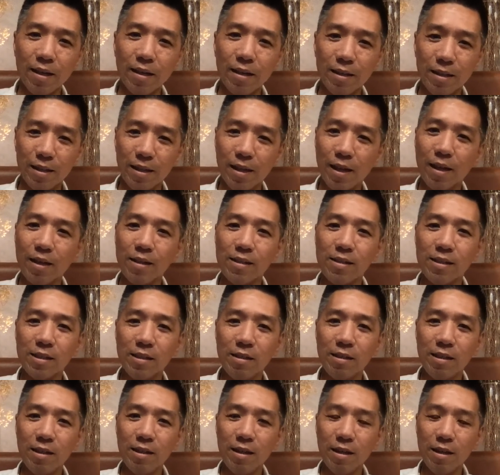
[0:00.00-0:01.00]

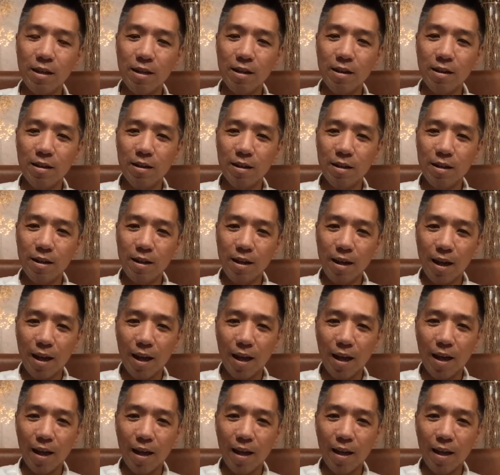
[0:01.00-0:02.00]
DNC,
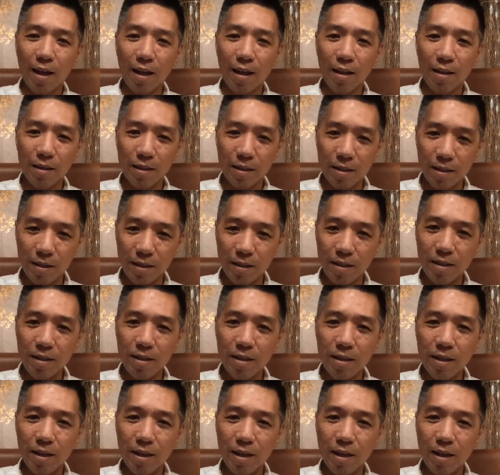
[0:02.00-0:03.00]
and the